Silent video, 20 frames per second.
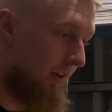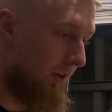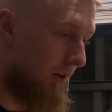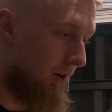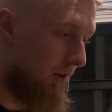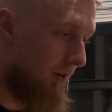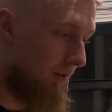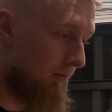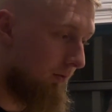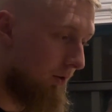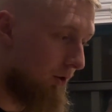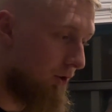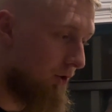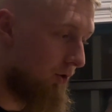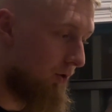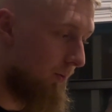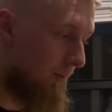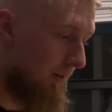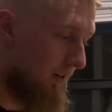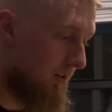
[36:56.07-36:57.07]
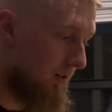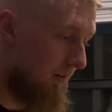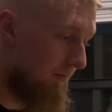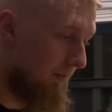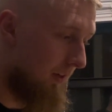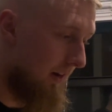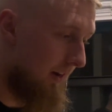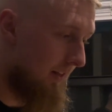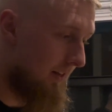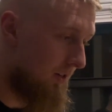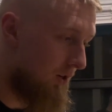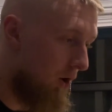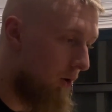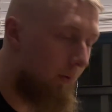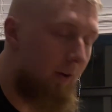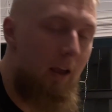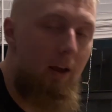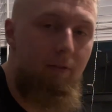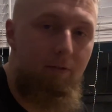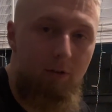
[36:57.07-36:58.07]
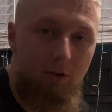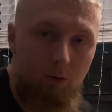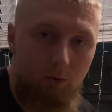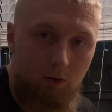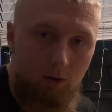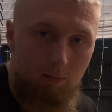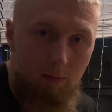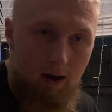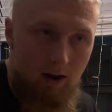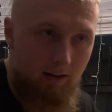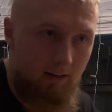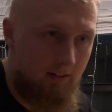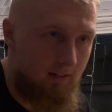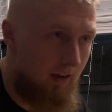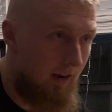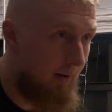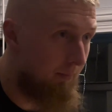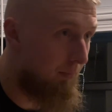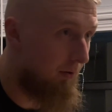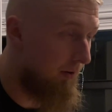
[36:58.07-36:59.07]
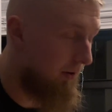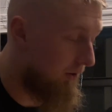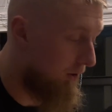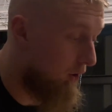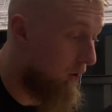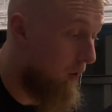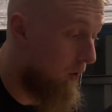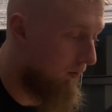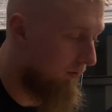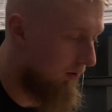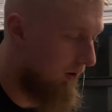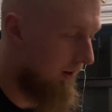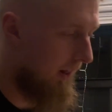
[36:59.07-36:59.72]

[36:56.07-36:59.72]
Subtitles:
you're just doing stuff that is okay for you and your body type and your overall